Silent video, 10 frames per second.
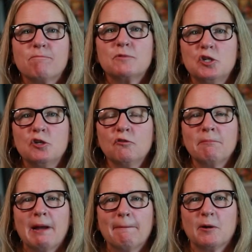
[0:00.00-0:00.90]
Do you
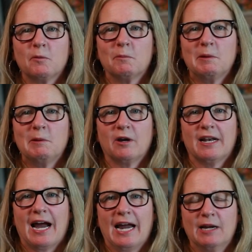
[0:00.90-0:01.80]
remember when we were at
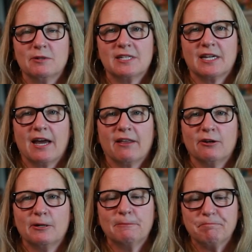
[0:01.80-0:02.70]
Iowa
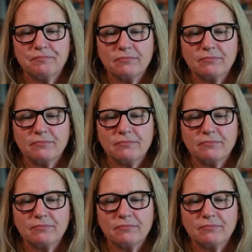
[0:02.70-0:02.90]
together?